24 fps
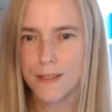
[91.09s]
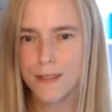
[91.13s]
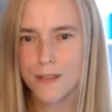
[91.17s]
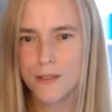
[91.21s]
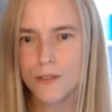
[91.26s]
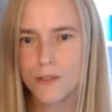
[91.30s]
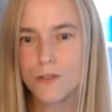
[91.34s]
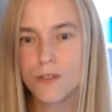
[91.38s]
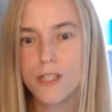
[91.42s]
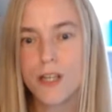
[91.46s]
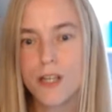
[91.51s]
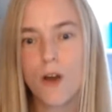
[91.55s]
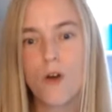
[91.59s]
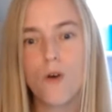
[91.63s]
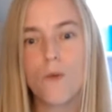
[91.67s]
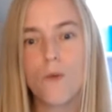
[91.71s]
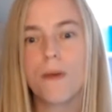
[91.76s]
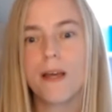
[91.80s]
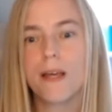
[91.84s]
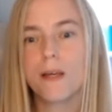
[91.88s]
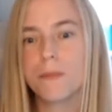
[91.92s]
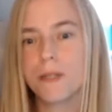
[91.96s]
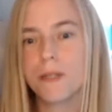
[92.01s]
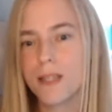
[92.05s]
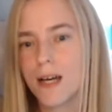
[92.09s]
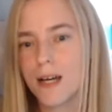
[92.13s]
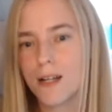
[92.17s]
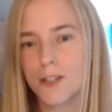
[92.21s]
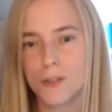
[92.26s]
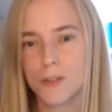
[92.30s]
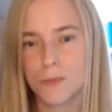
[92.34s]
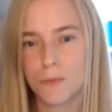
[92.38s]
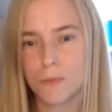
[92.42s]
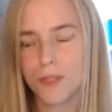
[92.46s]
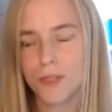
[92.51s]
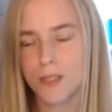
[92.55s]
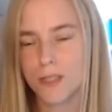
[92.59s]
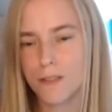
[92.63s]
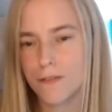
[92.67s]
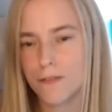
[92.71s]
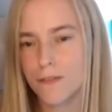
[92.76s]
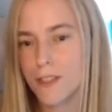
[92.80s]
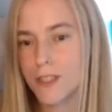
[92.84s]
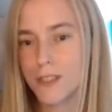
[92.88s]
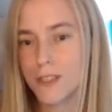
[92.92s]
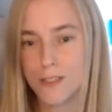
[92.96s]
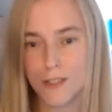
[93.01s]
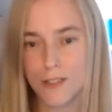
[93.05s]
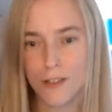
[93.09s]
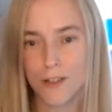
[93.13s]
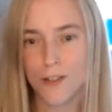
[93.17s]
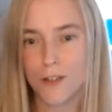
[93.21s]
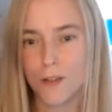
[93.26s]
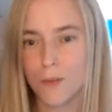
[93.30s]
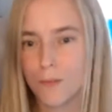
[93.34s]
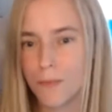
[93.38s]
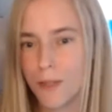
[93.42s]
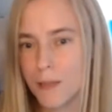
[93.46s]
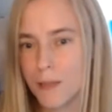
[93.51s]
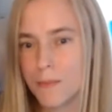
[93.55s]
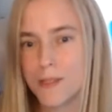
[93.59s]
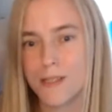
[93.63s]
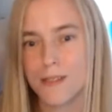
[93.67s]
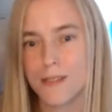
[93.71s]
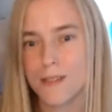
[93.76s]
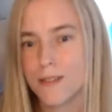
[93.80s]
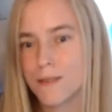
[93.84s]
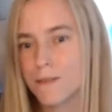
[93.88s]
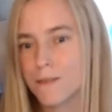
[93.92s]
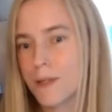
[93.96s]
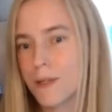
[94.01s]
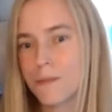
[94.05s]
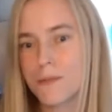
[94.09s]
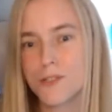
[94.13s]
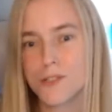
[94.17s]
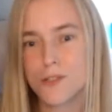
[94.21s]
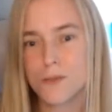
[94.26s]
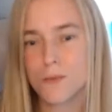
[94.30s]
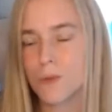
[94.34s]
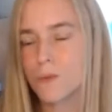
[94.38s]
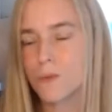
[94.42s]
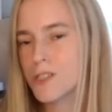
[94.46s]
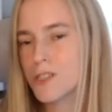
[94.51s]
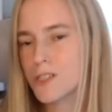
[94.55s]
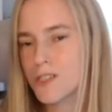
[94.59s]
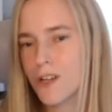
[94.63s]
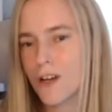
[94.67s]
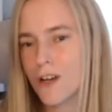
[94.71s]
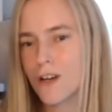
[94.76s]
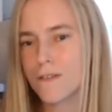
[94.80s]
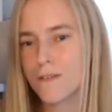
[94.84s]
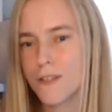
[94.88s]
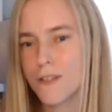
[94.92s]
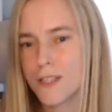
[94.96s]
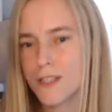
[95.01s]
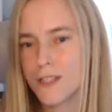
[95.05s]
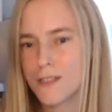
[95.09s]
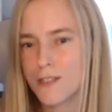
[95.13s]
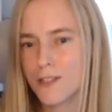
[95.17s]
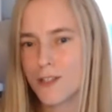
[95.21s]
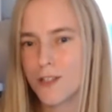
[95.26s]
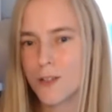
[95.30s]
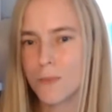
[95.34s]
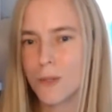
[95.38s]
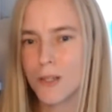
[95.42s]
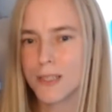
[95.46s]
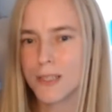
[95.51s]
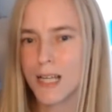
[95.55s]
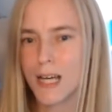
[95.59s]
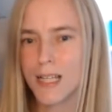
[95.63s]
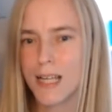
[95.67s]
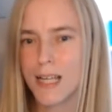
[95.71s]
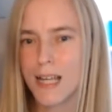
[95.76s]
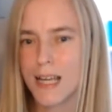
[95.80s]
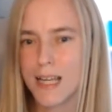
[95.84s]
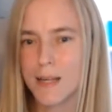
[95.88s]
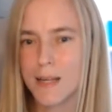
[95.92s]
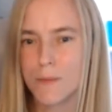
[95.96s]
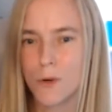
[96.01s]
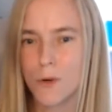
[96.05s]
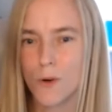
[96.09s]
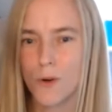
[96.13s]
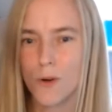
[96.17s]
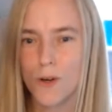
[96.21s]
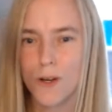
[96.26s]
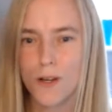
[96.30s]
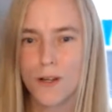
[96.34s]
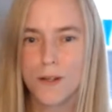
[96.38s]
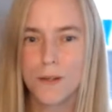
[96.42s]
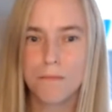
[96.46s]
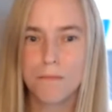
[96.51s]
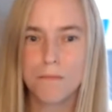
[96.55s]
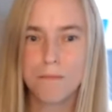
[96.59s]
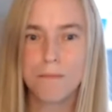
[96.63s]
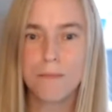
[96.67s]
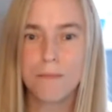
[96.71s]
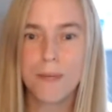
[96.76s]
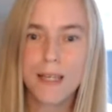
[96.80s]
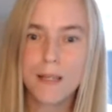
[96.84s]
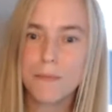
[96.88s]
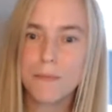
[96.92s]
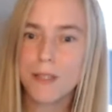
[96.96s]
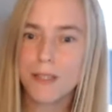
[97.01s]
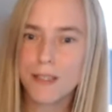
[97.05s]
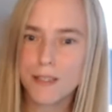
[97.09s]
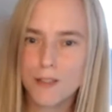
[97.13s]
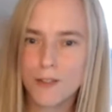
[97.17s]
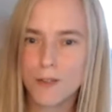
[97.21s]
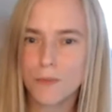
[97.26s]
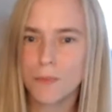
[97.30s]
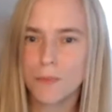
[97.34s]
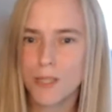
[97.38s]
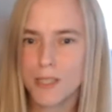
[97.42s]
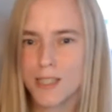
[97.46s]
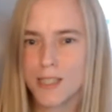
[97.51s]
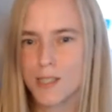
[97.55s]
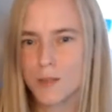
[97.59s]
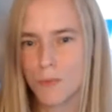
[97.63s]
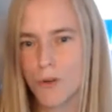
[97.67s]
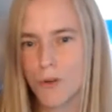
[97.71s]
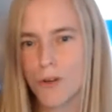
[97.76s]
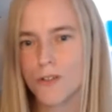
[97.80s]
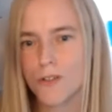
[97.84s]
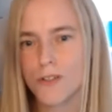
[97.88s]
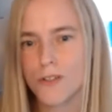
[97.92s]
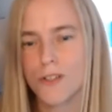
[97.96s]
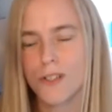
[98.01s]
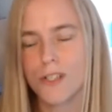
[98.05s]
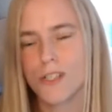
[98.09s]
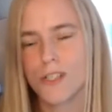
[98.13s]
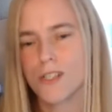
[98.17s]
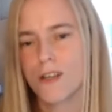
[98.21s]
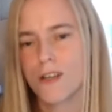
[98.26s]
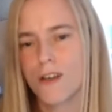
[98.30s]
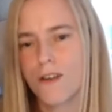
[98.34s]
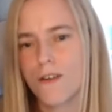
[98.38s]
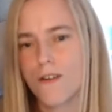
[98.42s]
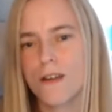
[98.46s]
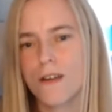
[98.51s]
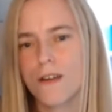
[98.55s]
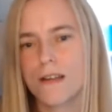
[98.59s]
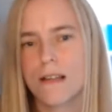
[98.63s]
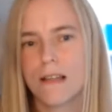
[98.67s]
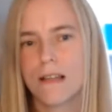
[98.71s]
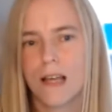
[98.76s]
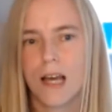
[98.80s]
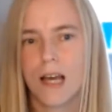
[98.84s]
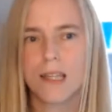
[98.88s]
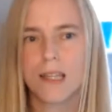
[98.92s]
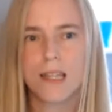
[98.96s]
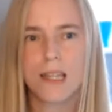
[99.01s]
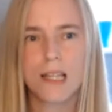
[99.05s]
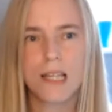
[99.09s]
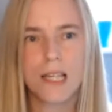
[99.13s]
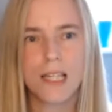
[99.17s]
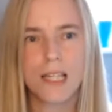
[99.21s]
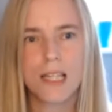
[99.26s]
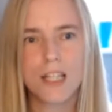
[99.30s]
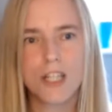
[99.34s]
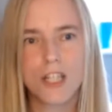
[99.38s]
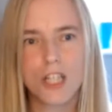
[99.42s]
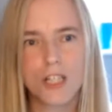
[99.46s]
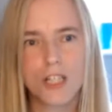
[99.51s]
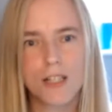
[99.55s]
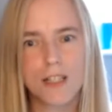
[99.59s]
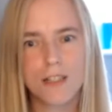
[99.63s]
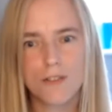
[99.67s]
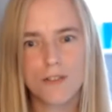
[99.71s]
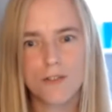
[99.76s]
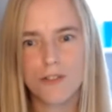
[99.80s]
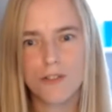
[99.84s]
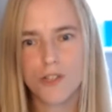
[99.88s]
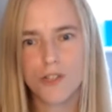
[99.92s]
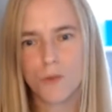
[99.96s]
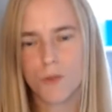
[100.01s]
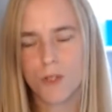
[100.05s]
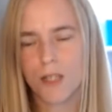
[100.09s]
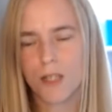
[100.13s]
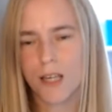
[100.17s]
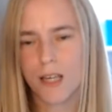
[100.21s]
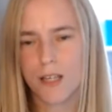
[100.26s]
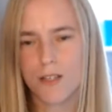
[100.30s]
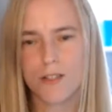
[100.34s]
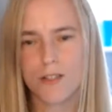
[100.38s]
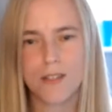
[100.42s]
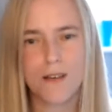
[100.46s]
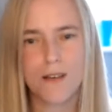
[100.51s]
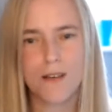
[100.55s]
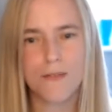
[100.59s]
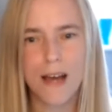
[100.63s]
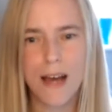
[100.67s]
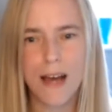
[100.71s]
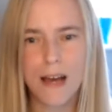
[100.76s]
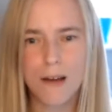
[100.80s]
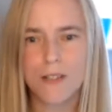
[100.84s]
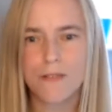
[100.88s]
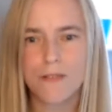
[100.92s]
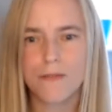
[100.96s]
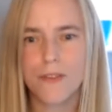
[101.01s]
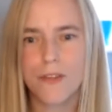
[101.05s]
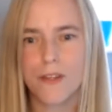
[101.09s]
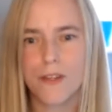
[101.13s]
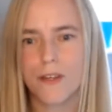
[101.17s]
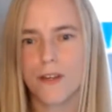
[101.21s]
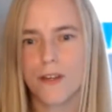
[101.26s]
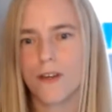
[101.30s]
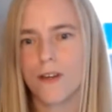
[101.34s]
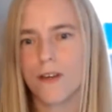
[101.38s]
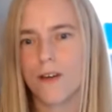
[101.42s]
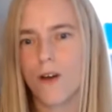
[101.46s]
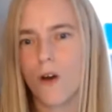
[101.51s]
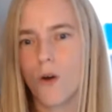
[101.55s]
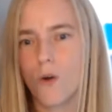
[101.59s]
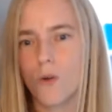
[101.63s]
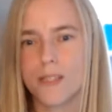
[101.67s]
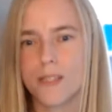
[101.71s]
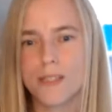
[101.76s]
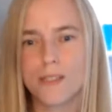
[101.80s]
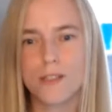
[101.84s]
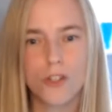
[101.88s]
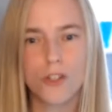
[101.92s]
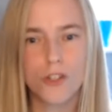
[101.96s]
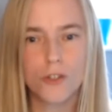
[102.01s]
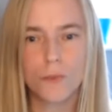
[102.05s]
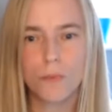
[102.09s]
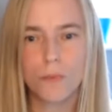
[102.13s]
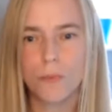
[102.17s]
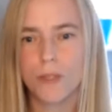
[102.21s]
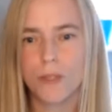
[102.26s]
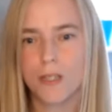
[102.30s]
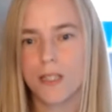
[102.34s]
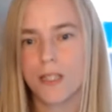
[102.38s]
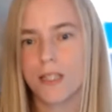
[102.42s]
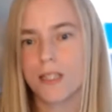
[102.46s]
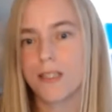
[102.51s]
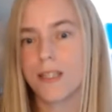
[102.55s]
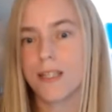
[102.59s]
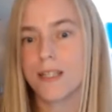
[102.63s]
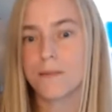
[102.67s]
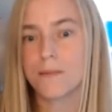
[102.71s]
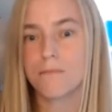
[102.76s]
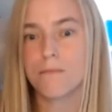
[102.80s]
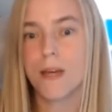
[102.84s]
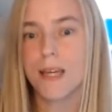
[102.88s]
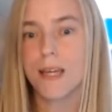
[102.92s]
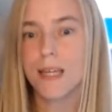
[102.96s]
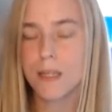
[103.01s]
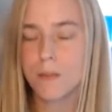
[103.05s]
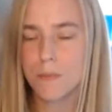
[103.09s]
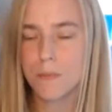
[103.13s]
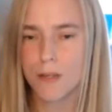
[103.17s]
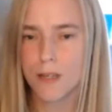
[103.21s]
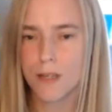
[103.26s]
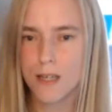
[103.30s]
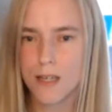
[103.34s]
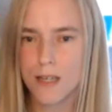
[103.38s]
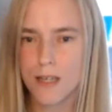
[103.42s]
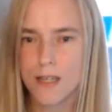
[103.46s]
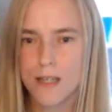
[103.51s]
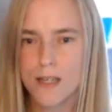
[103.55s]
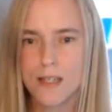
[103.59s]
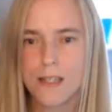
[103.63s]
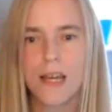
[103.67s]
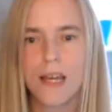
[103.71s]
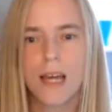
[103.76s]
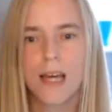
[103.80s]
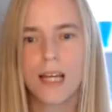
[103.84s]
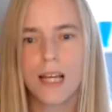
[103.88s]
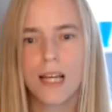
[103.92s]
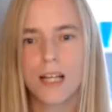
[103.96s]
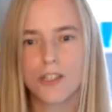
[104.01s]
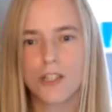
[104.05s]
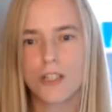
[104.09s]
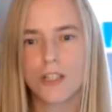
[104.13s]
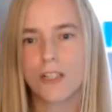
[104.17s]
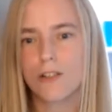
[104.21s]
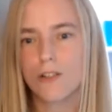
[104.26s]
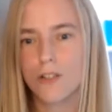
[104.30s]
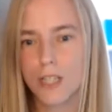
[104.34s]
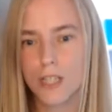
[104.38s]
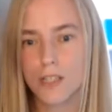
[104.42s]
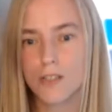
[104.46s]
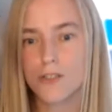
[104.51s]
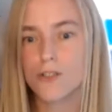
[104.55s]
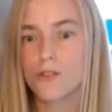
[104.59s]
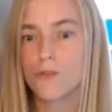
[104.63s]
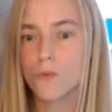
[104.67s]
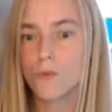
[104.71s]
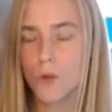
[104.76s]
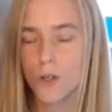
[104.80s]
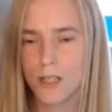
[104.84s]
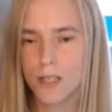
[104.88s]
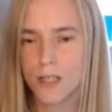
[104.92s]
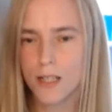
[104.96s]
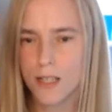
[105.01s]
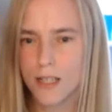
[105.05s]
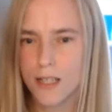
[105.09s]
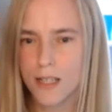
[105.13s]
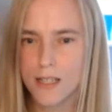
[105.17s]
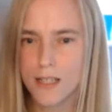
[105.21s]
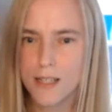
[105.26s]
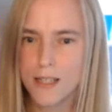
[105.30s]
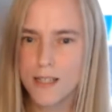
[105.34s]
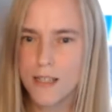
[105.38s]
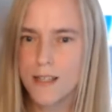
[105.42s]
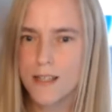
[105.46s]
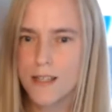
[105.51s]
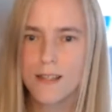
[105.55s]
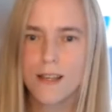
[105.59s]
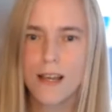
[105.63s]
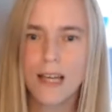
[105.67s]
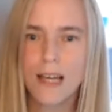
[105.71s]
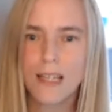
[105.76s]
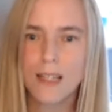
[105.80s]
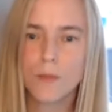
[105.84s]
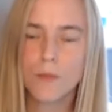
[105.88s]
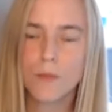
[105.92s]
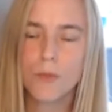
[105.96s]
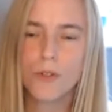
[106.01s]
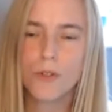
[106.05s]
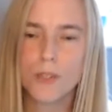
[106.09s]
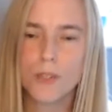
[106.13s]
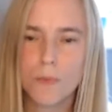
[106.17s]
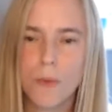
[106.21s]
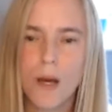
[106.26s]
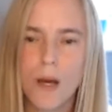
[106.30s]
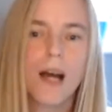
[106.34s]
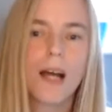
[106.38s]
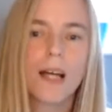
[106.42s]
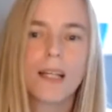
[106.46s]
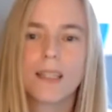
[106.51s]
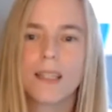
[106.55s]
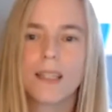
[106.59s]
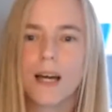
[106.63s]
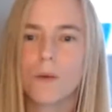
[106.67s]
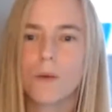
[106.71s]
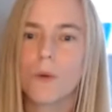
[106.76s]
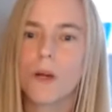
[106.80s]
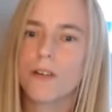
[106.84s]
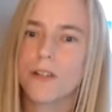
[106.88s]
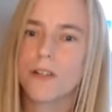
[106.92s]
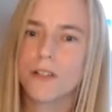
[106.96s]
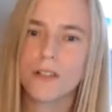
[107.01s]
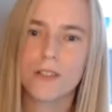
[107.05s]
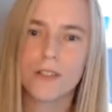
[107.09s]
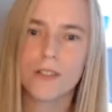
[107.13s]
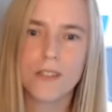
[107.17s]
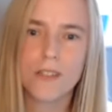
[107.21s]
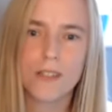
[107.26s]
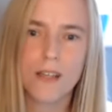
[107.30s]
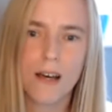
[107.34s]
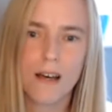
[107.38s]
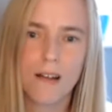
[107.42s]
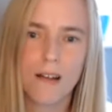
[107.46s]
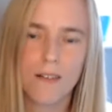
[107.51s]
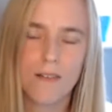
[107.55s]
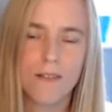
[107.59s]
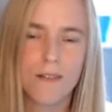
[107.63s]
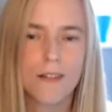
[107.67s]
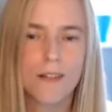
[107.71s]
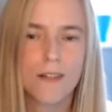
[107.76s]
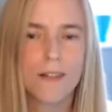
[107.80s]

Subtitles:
So you say, oh, maybe that could be a fitness club. Maybe someone would start a fitness club on that name, or maybe it could be this product. So I think initially you just want to get yourself out of this could be, this may be, and actually look into what it is and the points behind that where it could sell.